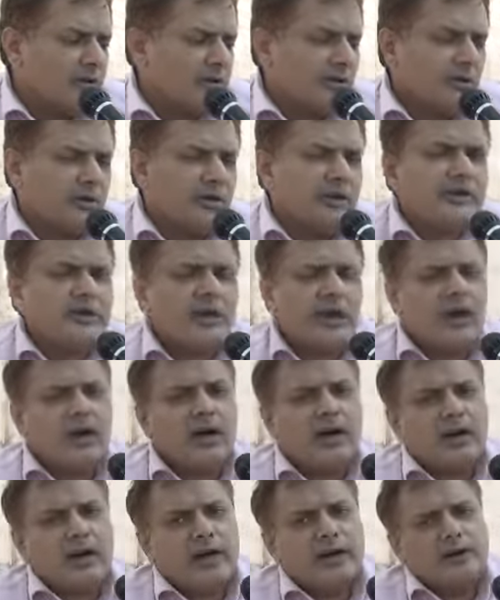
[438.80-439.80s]
So this
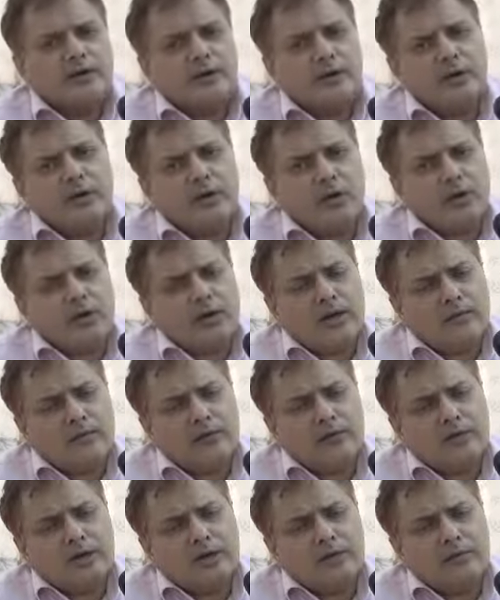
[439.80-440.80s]
right to recall
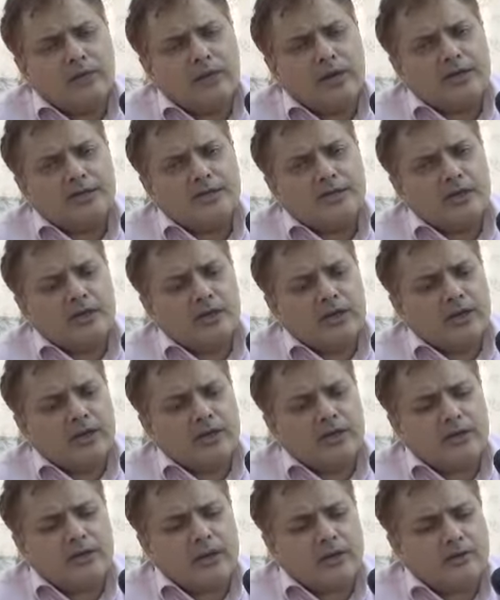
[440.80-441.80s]
governor will ensure
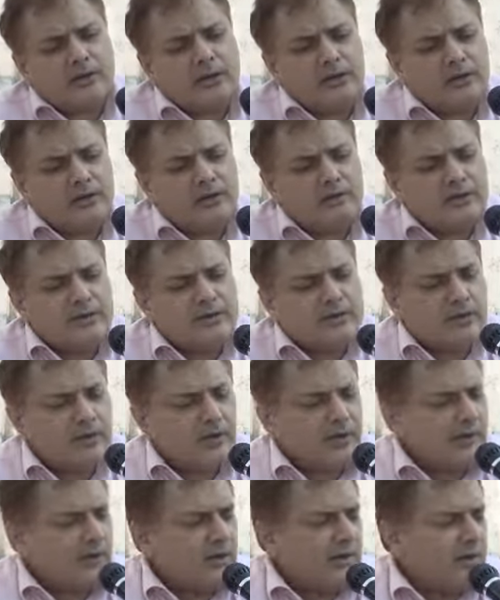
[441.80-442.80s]
that the governor will
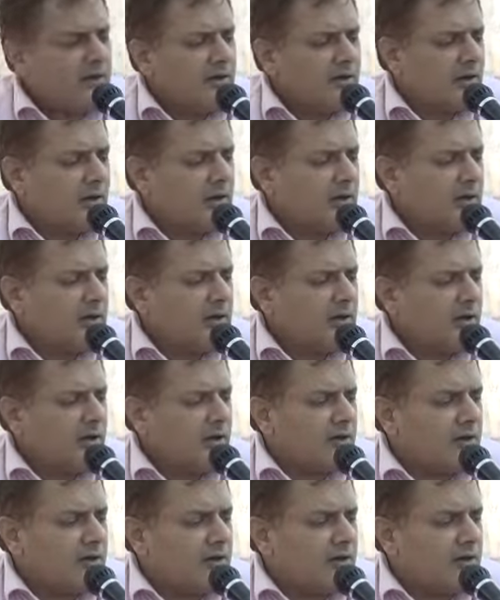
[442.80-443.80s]
stay under the
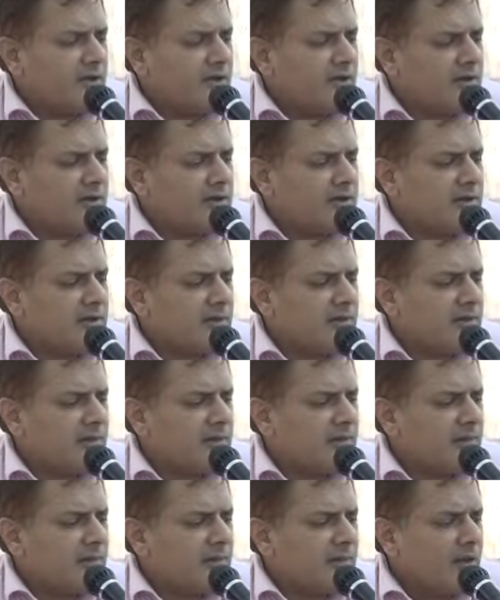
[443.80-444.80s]
control of
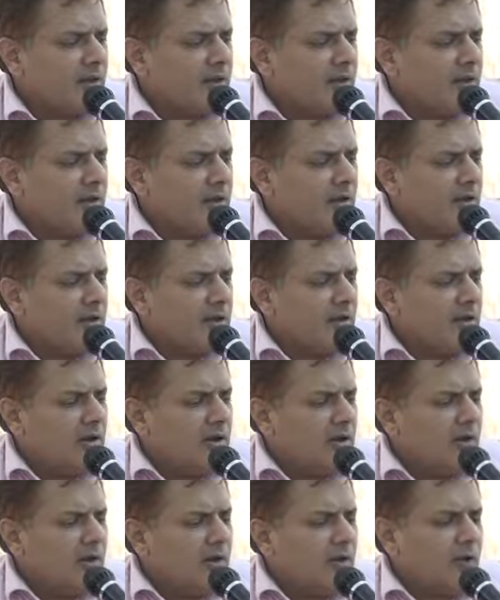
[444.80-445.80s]
citizens.
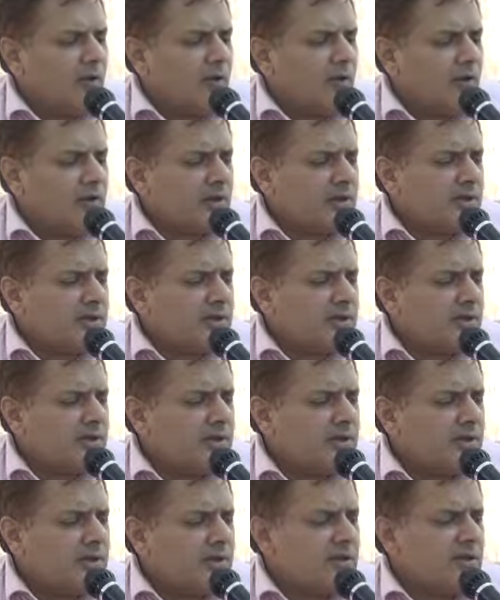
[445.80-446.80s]
Now what is
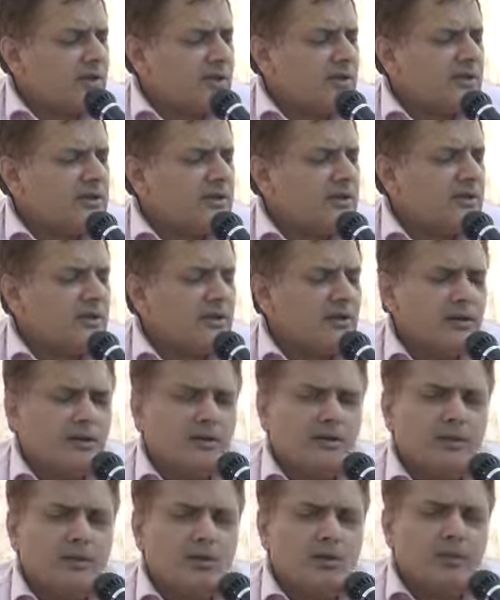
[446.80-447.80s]
citizens
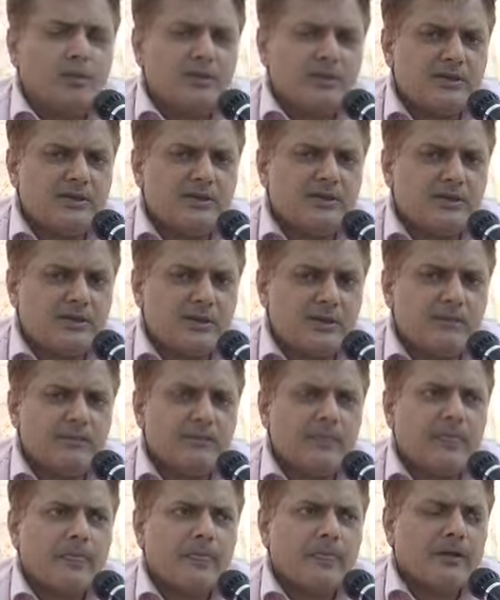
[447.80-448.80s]
rupee
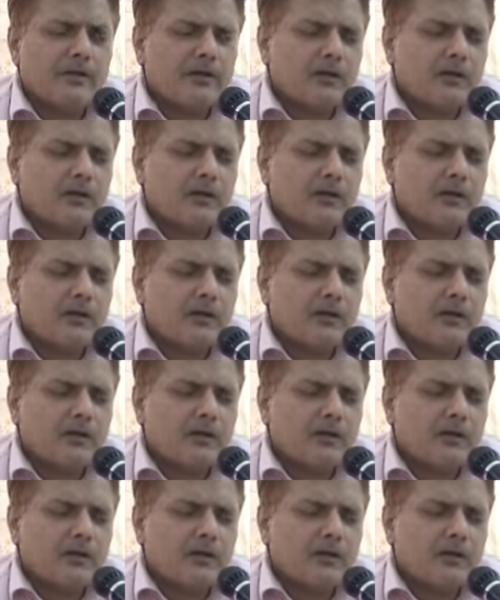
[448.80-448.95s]
system?